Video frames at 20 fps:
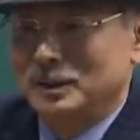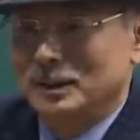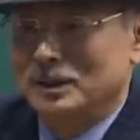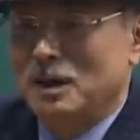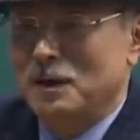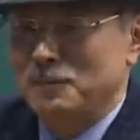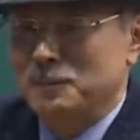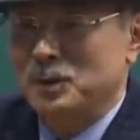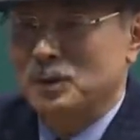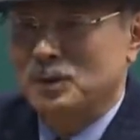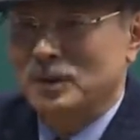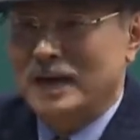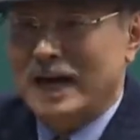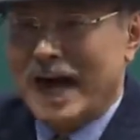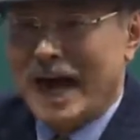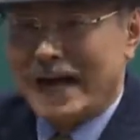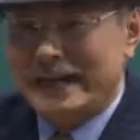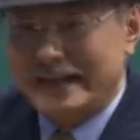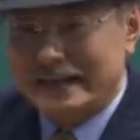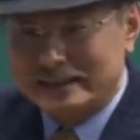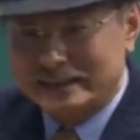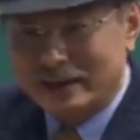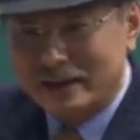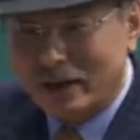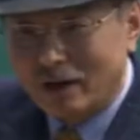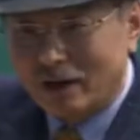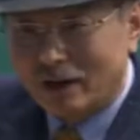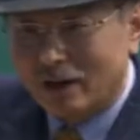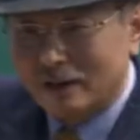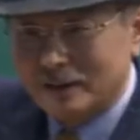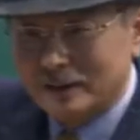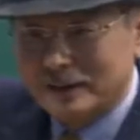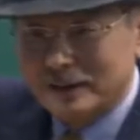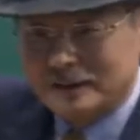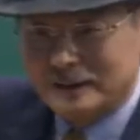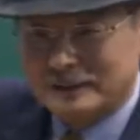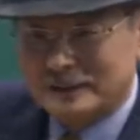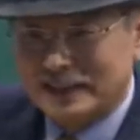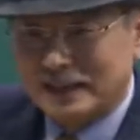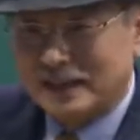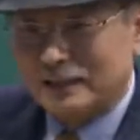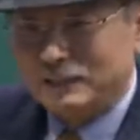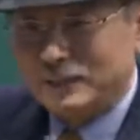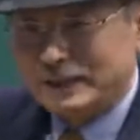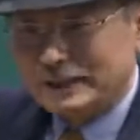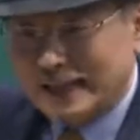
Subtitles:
runs on a process that